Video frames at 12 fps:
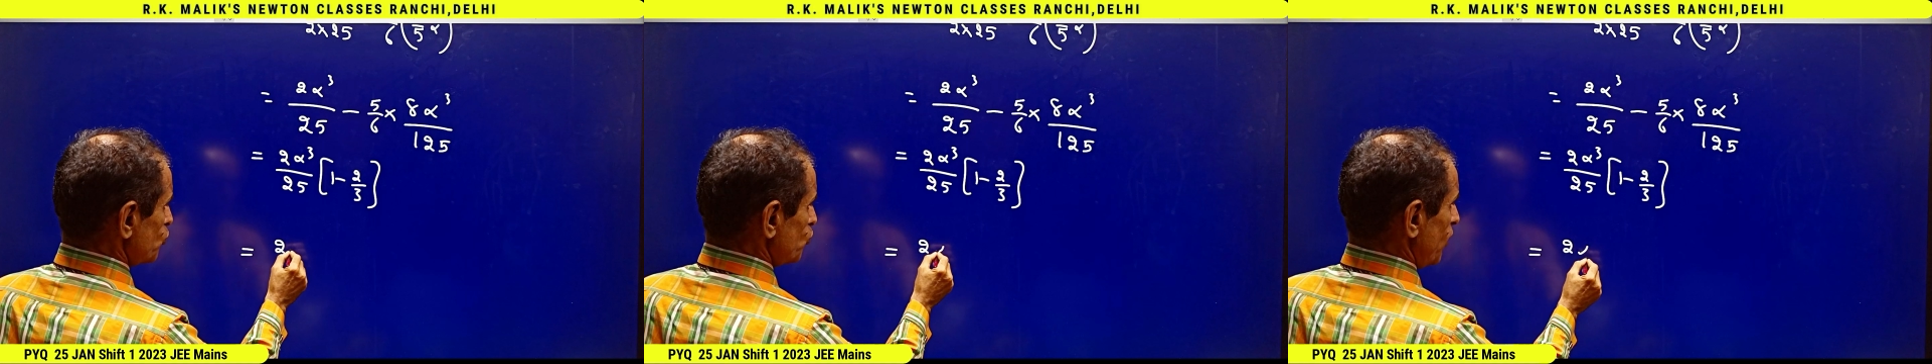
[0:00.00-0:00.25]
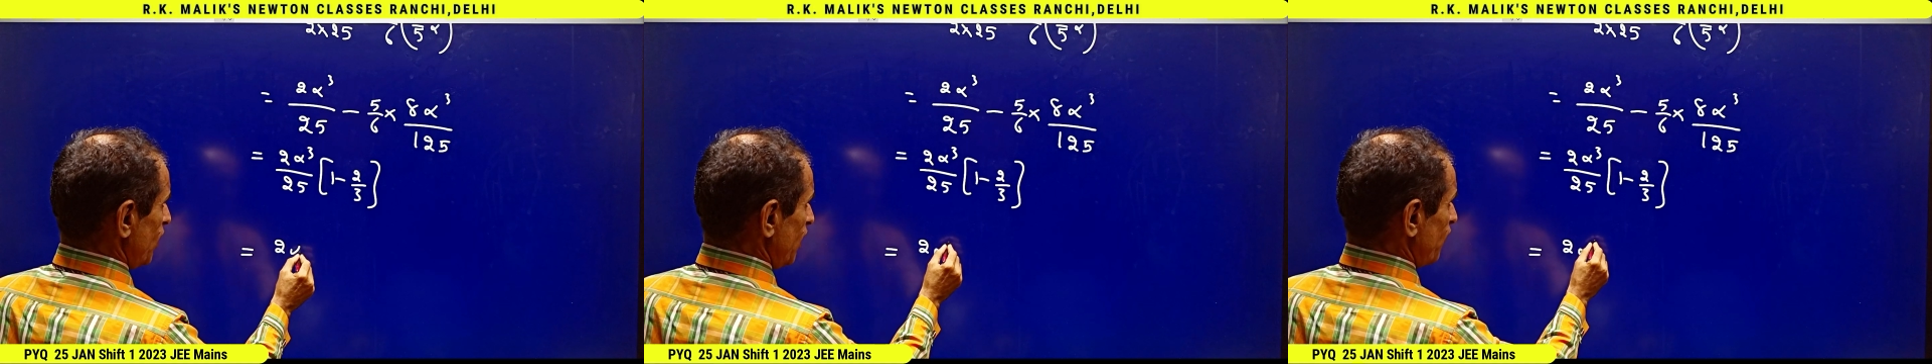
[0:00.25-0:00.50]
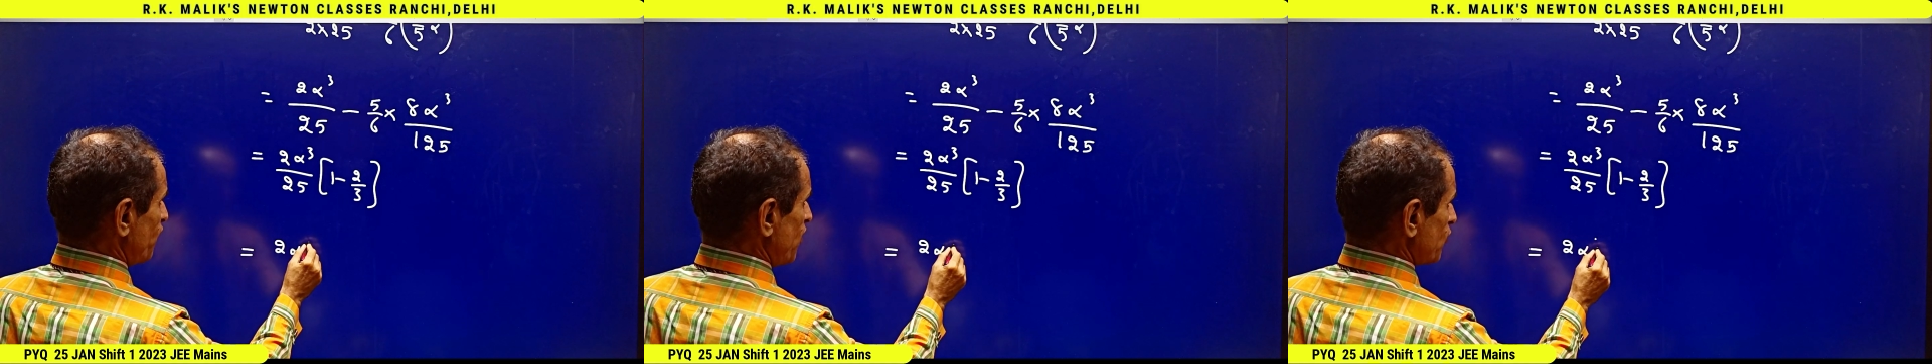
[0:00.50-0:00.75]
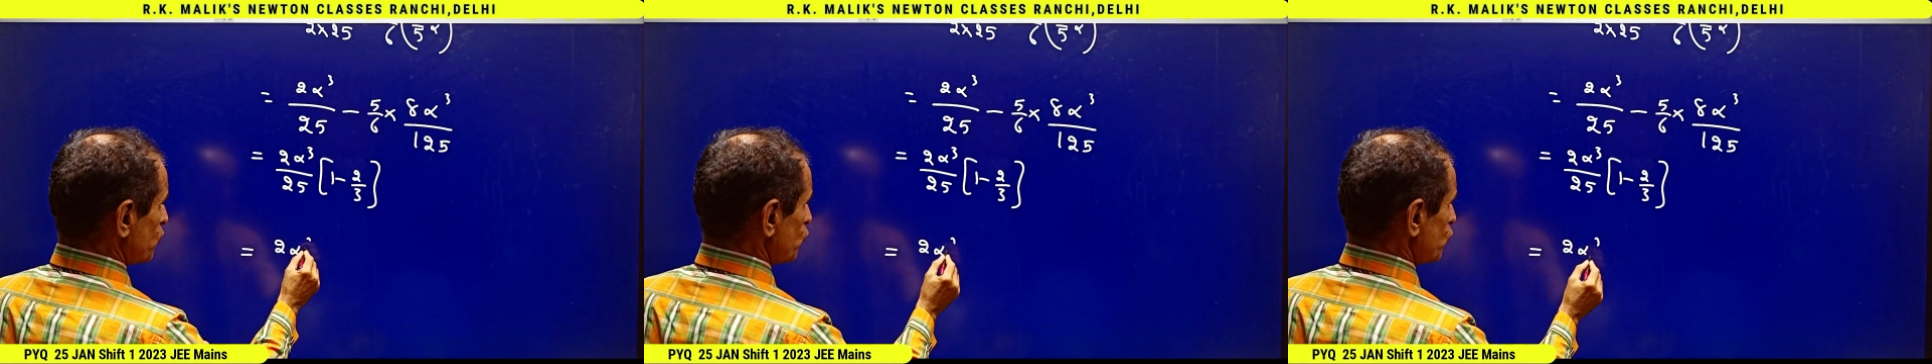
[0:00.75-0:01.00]
2
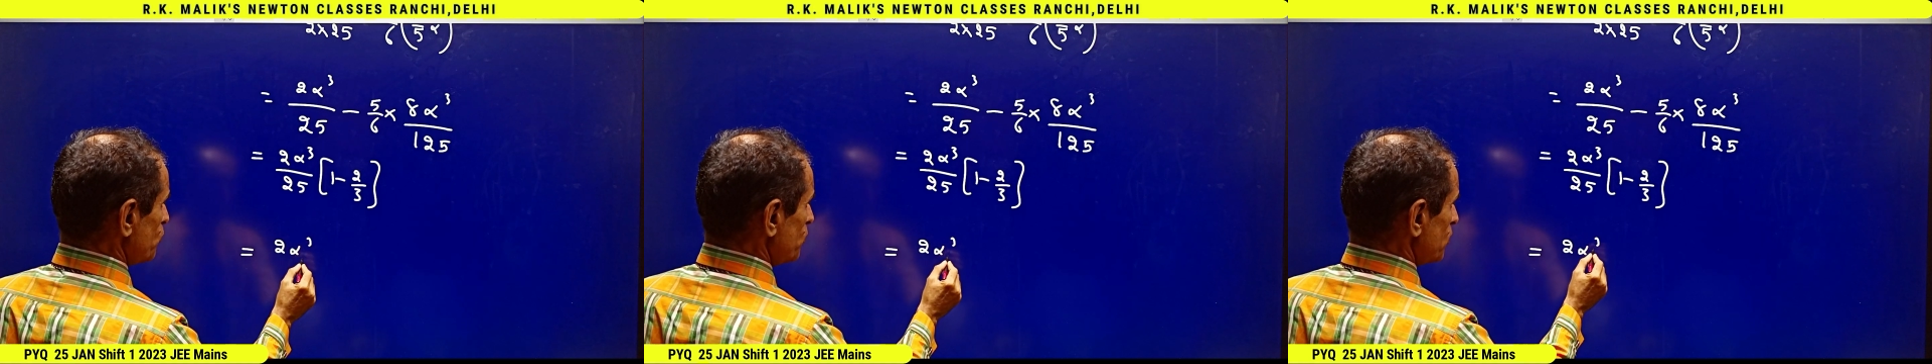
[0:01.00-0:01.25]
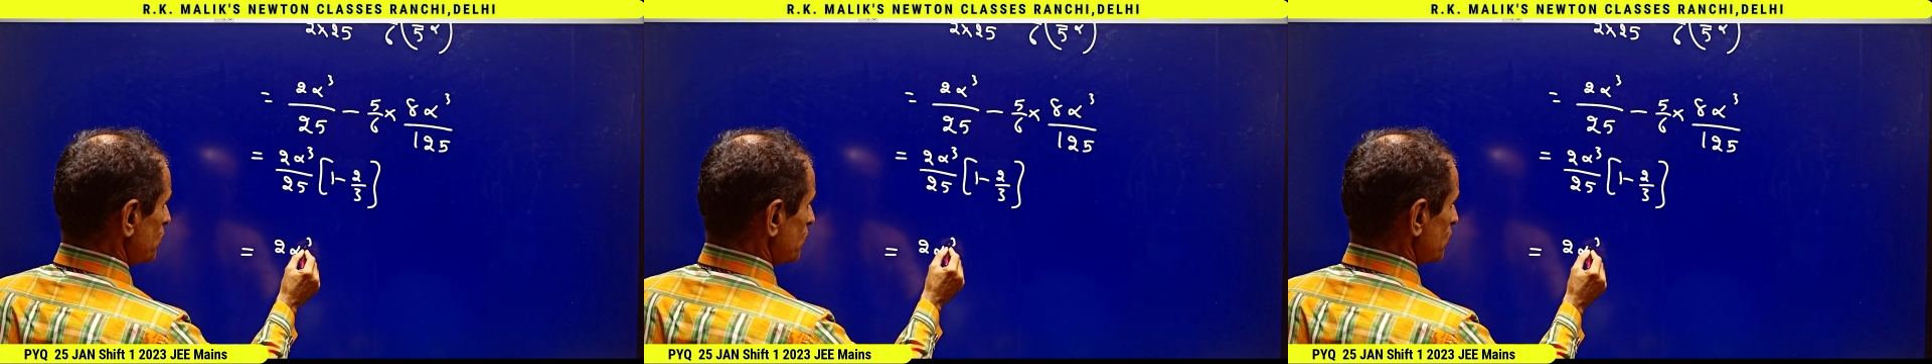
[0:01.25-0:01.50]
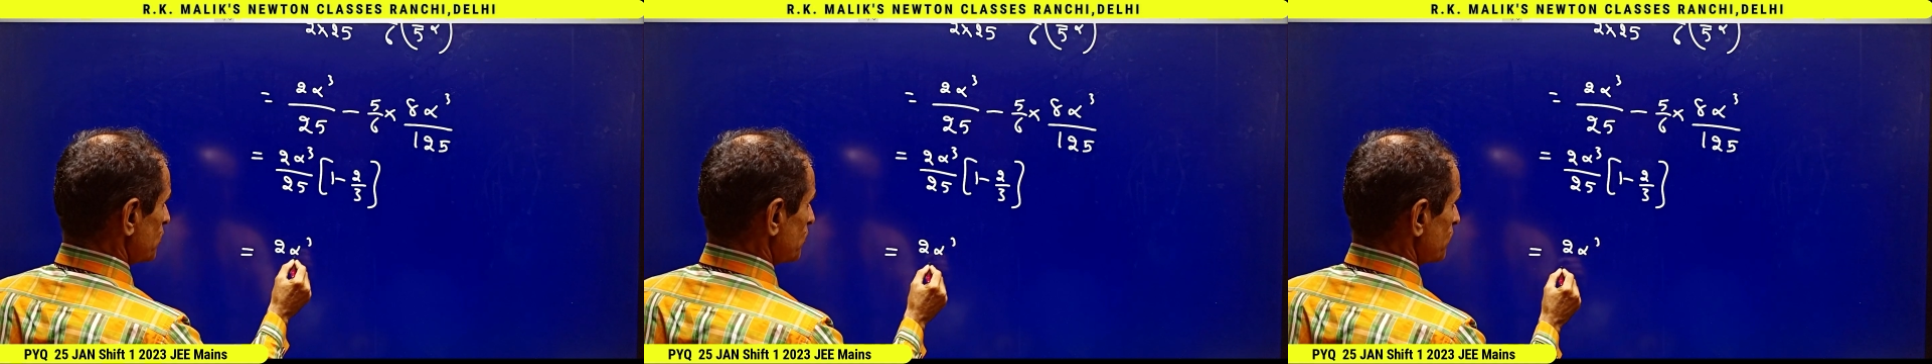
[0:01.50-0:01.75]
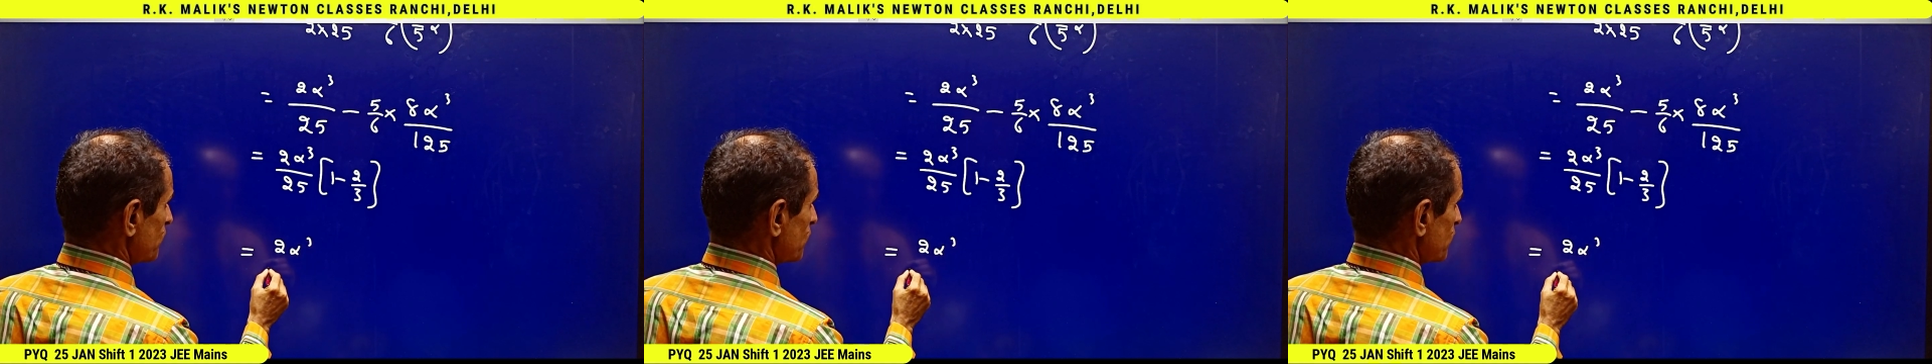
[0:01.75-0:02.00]
alpha cube
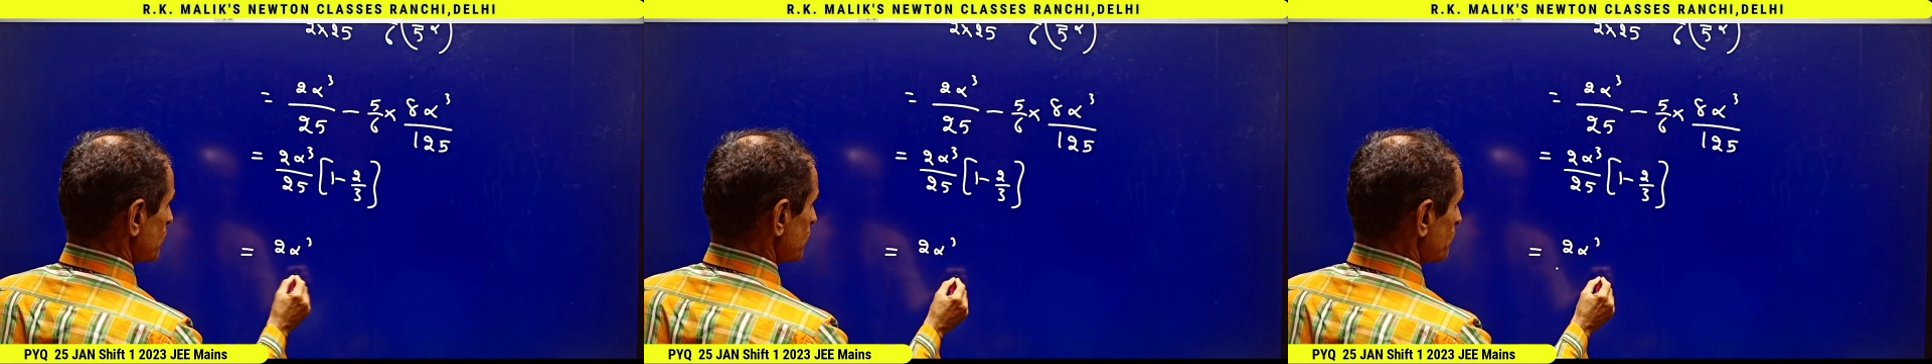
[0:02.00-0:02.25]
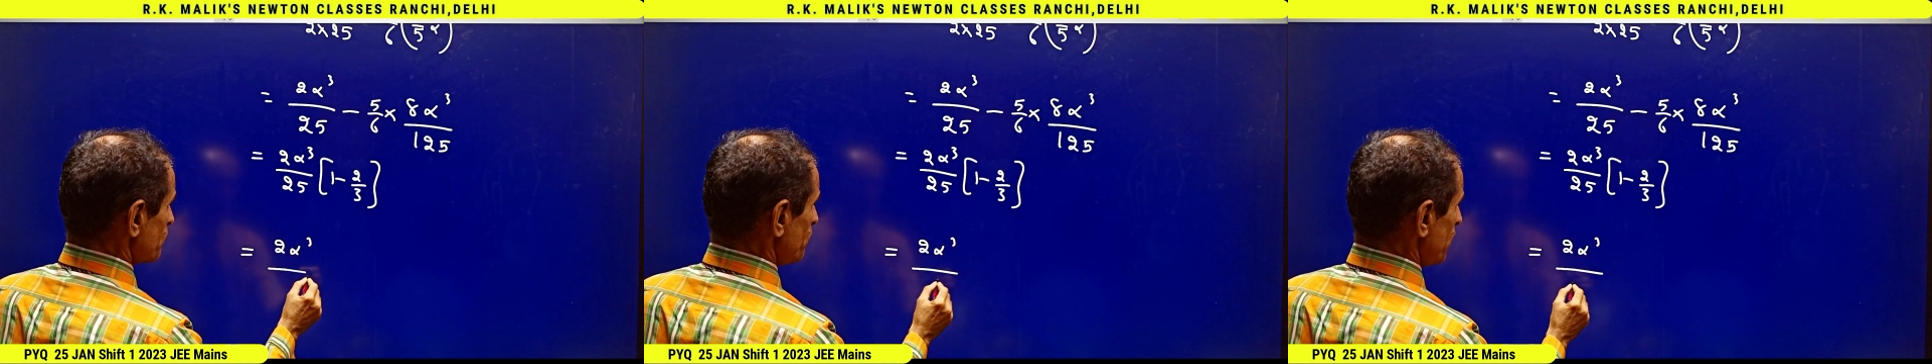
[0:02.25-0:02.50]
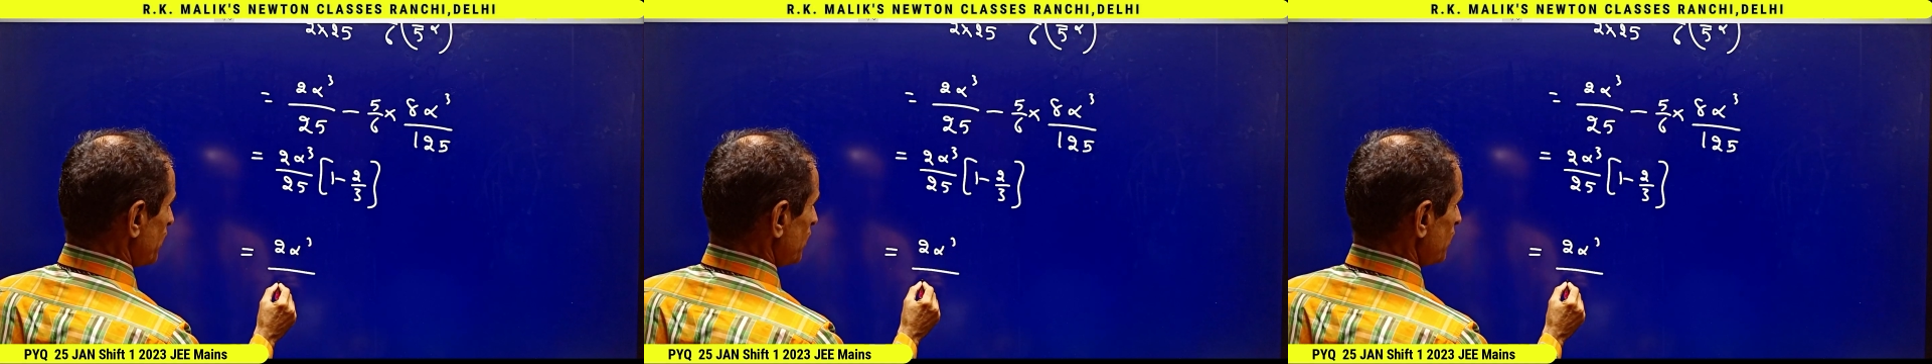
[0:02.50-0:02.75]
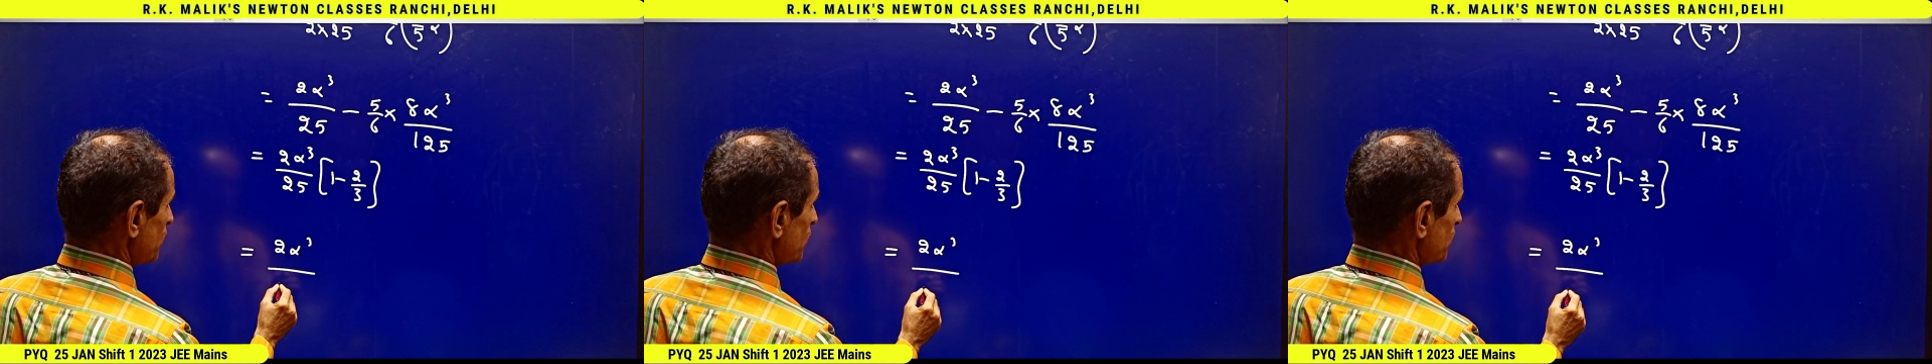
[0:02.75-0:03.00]

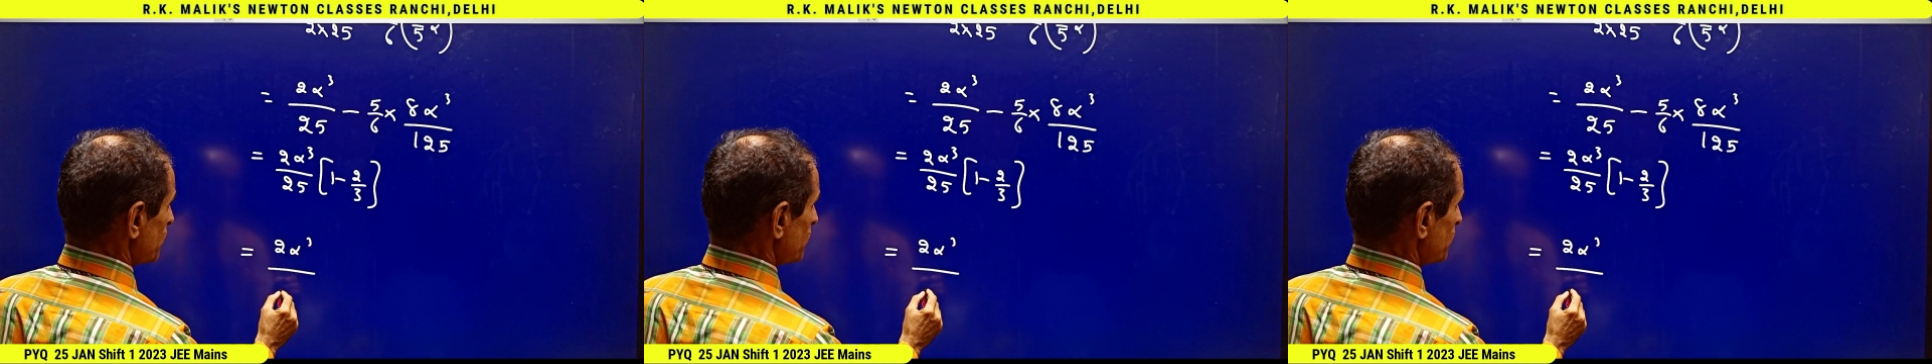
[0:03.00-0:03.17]
by